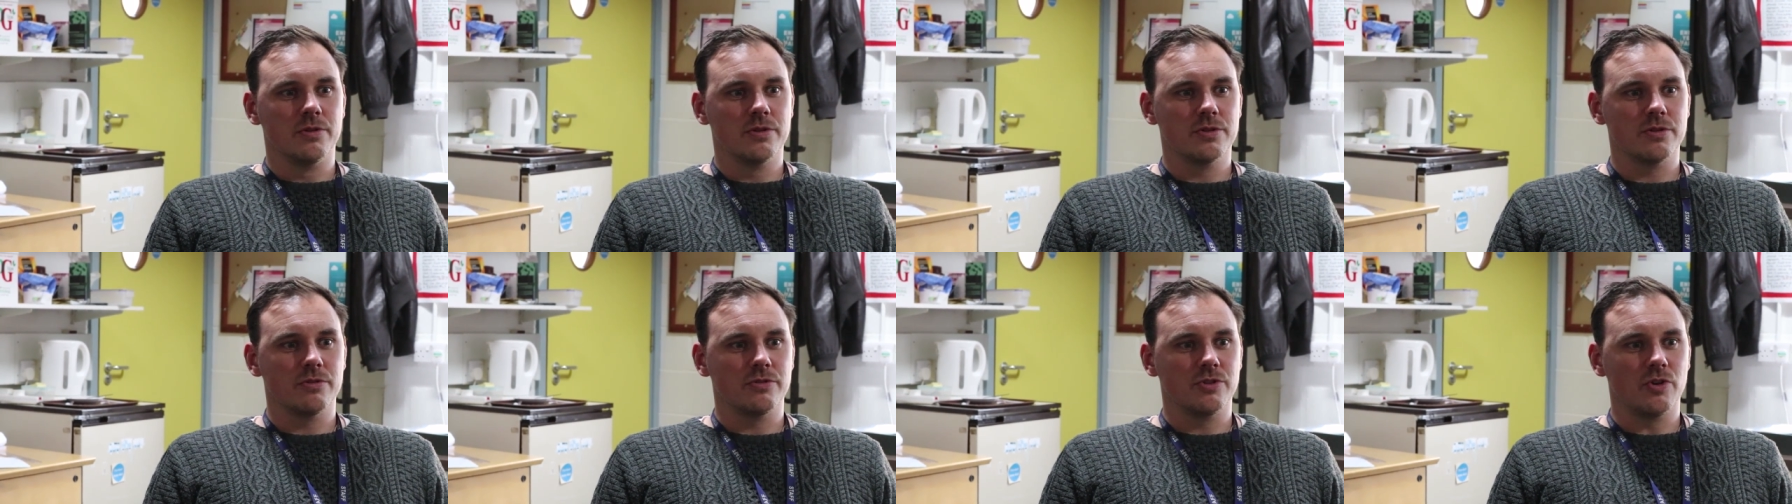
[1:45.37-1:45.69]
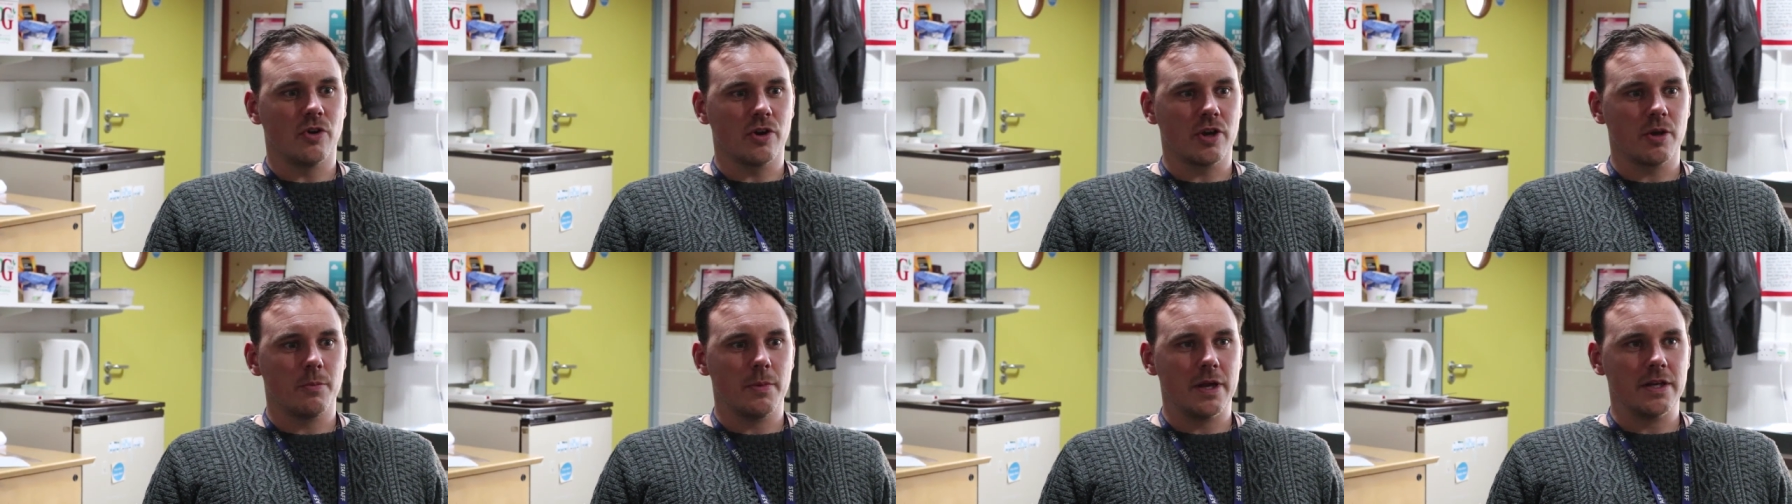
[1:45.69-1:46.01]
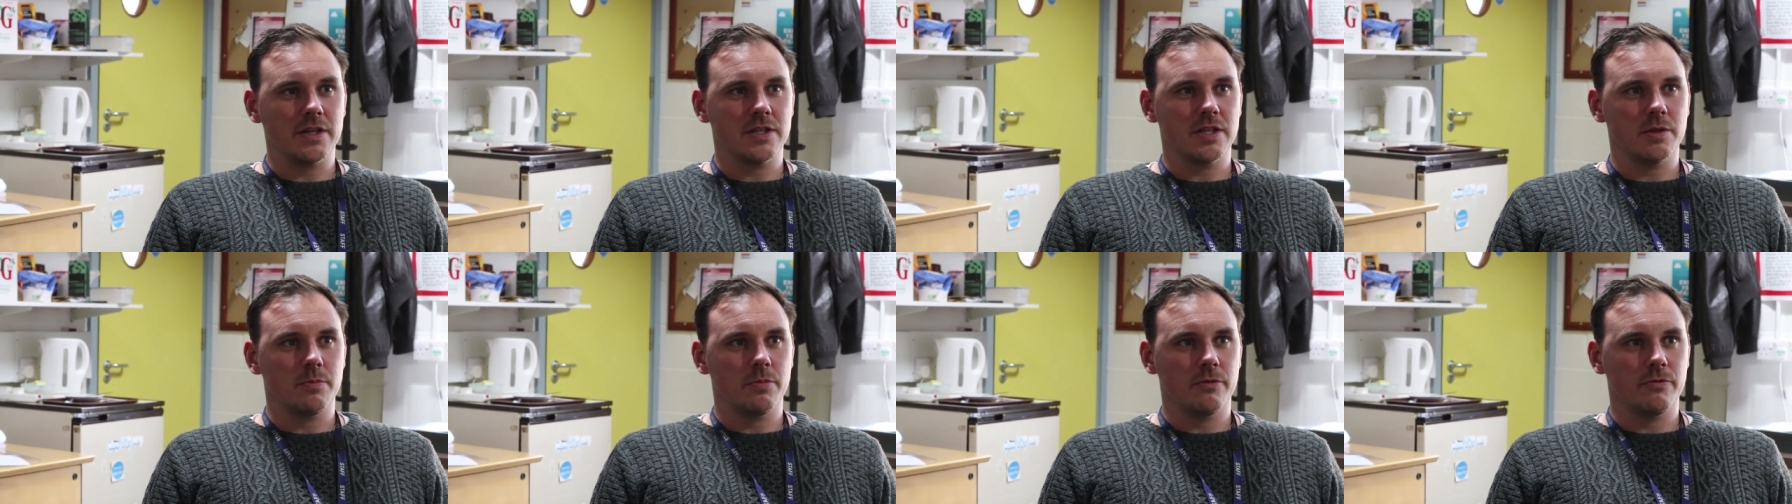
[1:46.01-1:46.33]
sort of
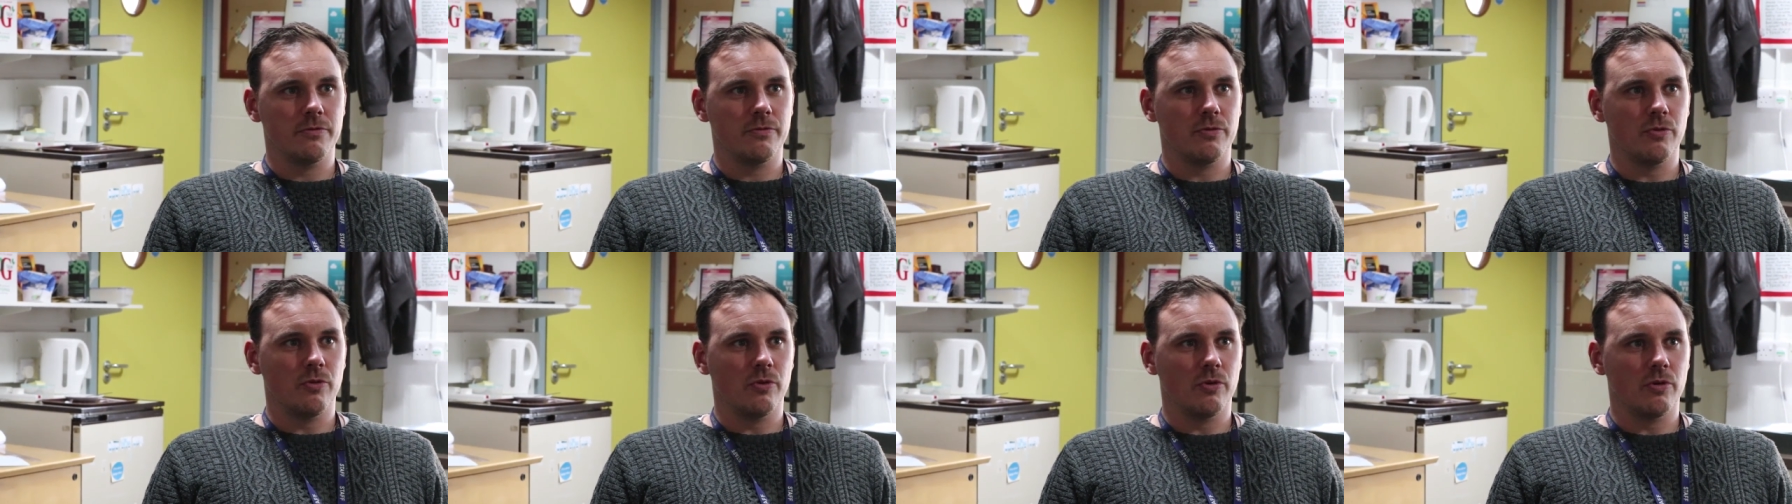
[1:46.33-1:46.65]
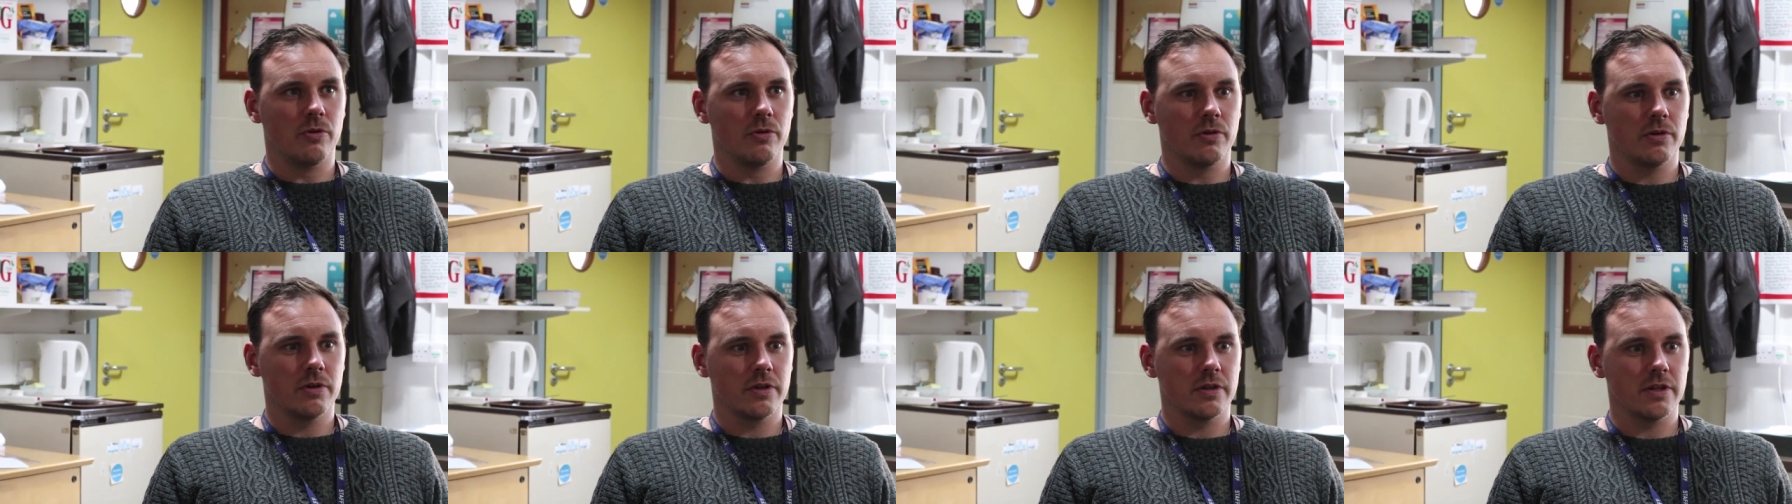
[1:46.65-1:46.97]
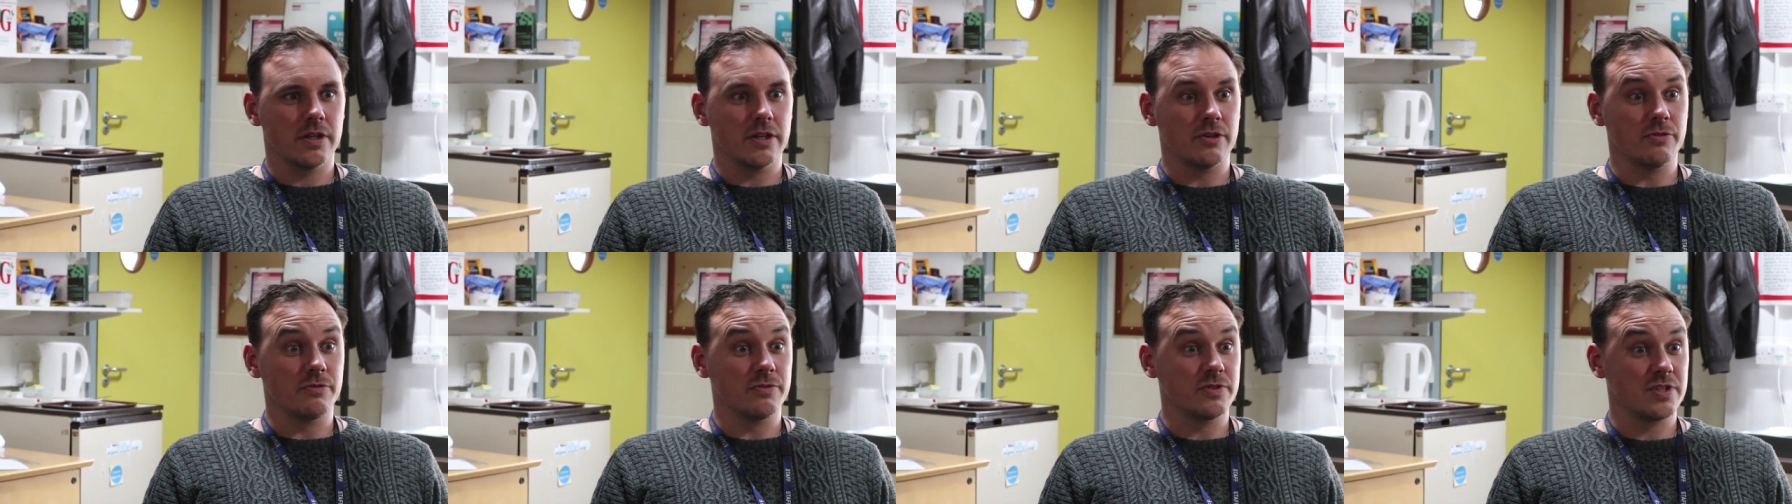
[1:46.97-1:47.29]
documented before.
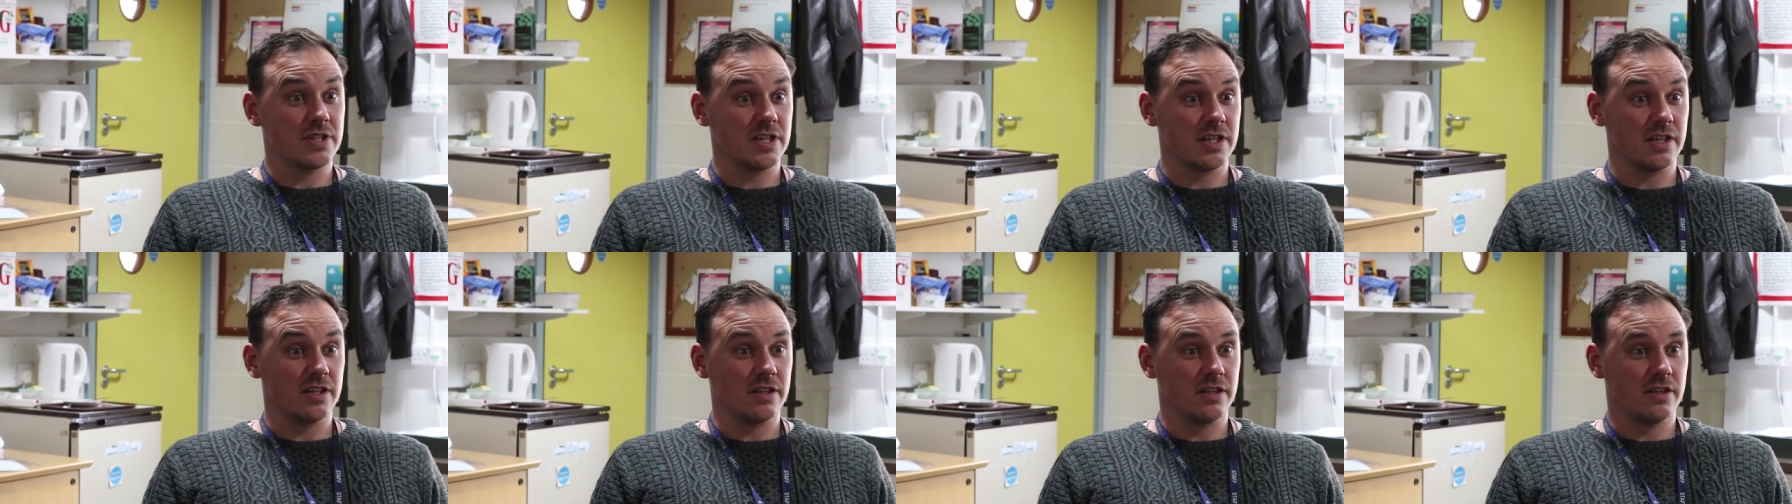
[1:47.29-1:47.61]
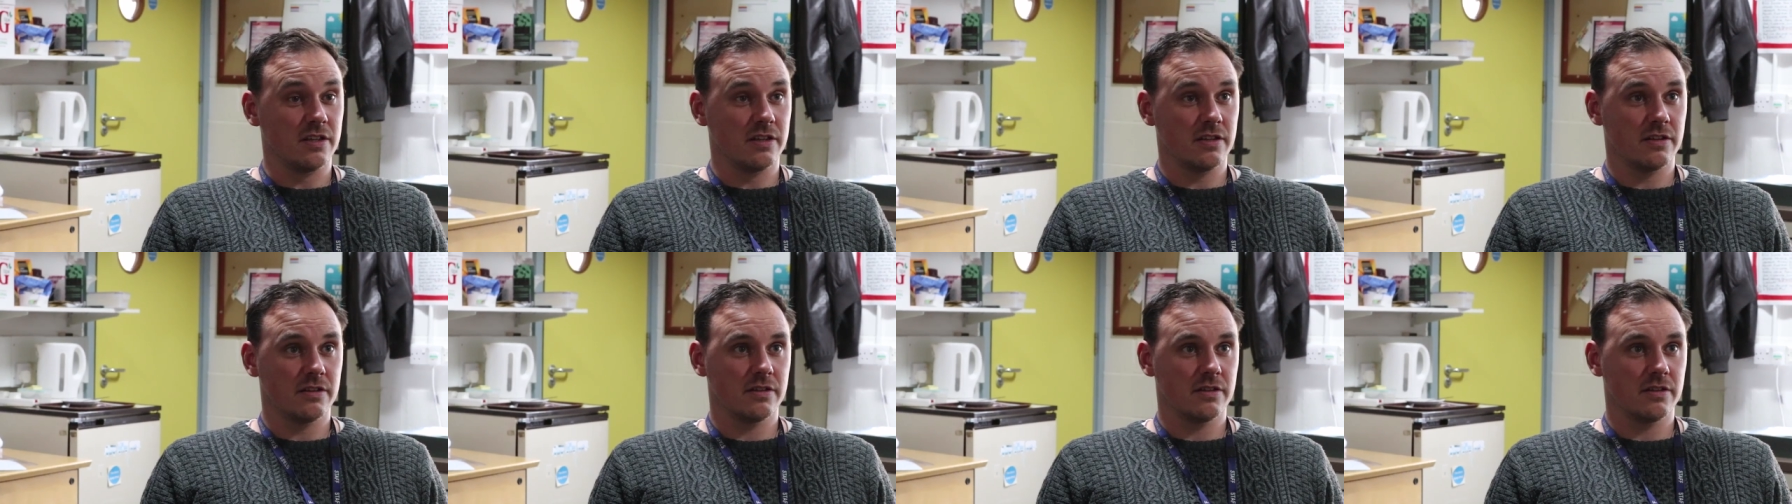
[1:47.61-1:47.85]
And obviously,